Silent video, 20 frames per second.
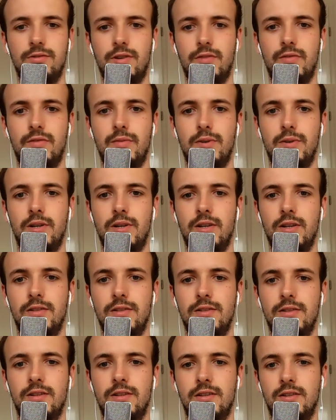everybody
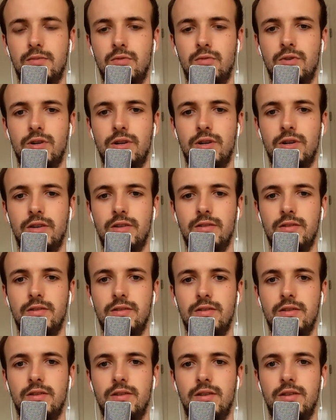listening in the morning,
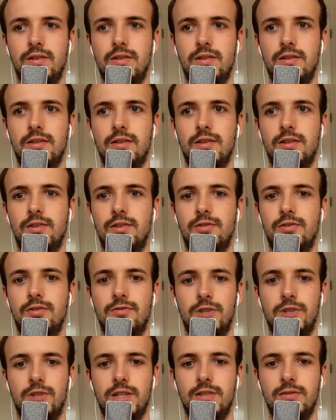and good
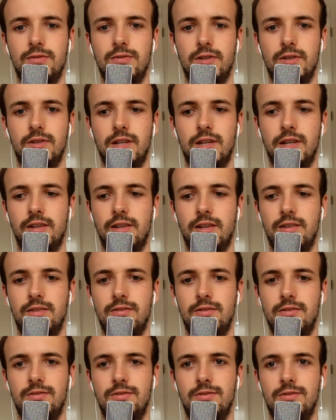rest of the day
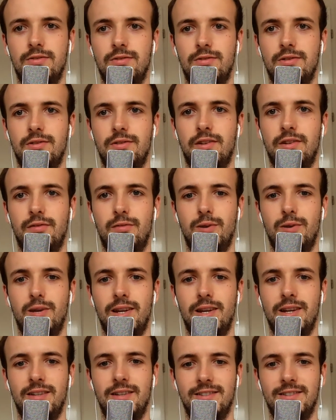to
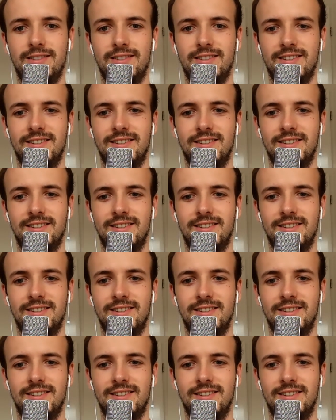everybody else.